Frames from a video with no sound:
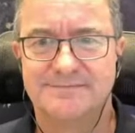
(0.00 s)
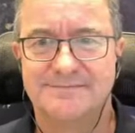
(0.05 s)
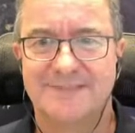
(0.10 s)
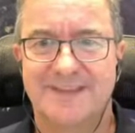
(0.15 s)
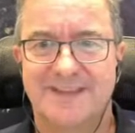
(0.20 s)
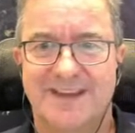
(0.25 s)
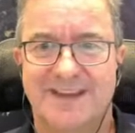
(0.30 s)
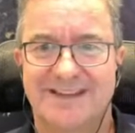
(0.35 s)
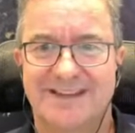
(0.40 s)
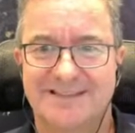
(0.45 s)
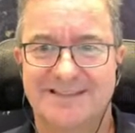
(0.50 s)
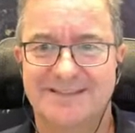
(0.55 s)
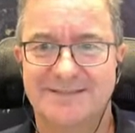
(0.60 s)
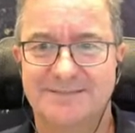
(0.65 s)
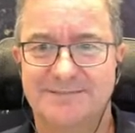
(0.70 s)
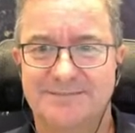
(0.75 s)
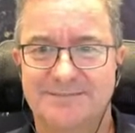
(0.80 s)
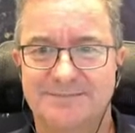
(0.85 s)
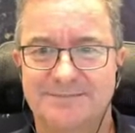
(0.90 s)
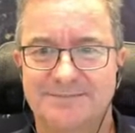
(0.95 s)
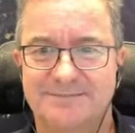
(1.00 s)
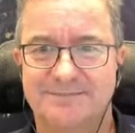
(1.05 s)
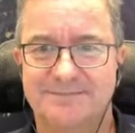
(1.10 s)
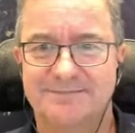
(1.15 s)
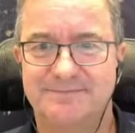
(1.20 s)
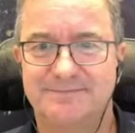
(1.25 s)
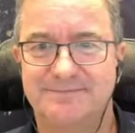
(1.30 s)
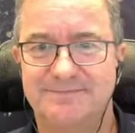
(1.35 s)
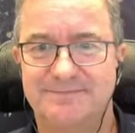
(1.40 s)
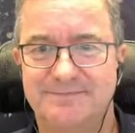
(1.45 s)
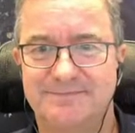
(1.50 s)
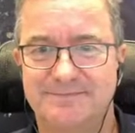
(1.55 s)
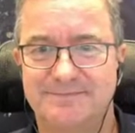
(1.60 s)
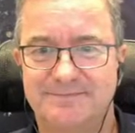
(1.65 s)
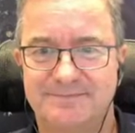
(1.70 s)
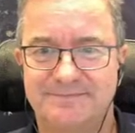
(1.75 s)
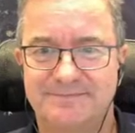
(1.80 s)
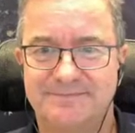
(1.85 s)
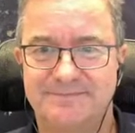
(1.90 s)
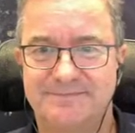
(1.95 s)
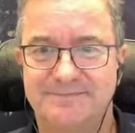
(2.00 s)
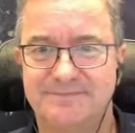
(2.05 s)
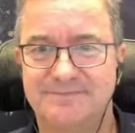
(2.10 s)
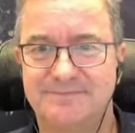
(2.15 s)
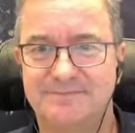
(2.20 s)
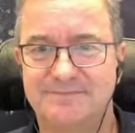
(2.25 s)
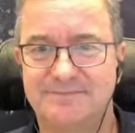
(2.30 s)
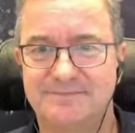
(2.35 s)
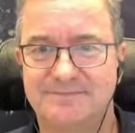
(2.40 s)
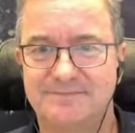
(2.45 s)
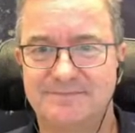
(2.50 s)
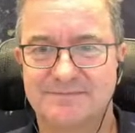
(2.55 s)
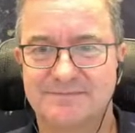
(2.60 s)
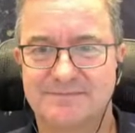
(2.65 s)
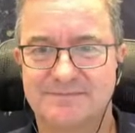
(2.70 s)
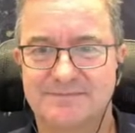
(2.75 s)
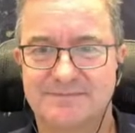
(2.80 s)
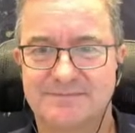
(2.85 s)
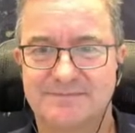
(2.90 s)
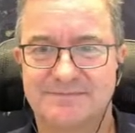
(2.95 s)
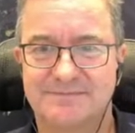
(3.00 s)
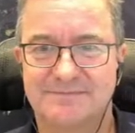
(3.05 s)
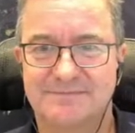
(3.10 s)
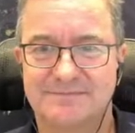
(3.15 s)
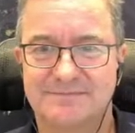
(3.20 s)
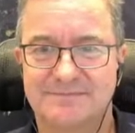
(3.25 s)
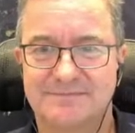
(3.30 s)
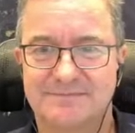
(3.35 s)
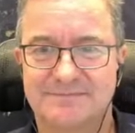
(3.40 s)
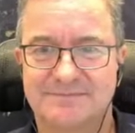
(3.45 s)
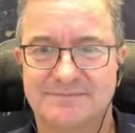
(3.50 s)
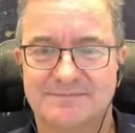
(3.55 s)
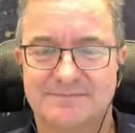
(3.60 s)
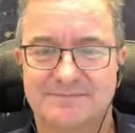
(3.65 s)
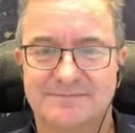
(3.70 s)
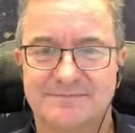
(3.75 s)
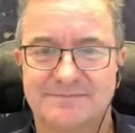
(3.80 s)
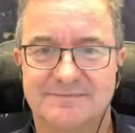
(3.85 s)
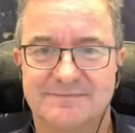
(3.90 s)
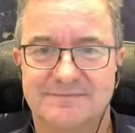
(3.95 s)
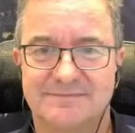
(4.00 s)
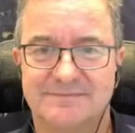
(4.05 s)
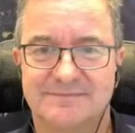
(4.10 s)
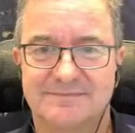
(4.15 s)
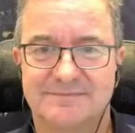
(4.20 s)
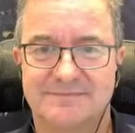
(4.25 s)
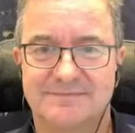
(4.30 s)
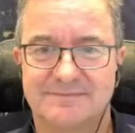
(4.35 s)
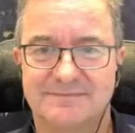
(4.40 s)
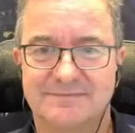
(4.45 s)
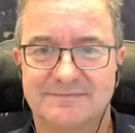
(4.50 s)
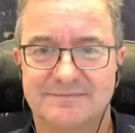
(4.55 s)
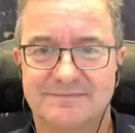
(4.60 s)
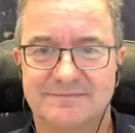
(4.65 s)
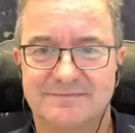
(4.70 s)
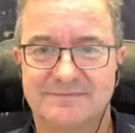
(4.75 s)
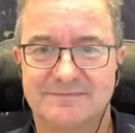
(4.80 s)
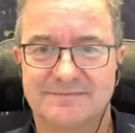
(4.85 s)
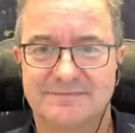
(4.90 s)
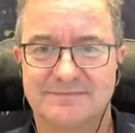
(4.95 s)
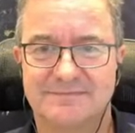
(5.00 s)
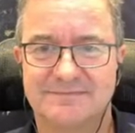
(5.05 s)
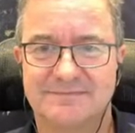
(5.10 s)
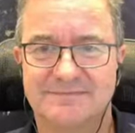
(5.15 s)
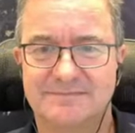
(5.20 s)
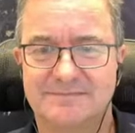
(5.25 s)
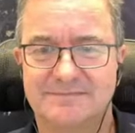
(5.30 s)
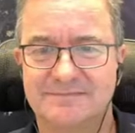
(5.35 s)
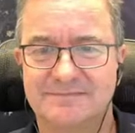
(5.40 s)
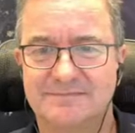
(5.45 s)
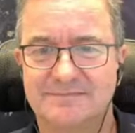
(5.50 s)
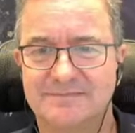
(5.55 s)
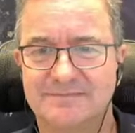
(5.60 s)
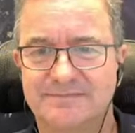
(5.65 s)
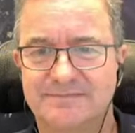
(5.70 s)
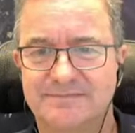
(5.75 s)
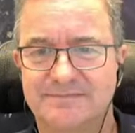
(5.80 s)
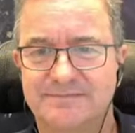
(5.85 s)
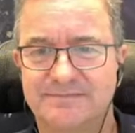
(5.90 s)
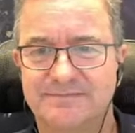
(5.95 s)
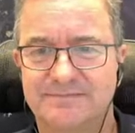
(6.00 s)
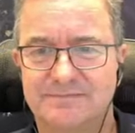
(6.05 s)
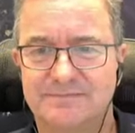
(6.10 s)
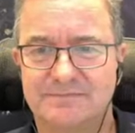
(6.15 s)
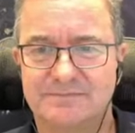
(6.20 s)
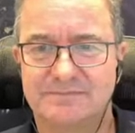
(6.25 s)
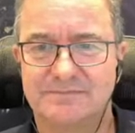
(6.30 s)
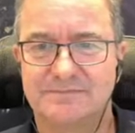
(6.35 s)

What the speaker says: [no speech]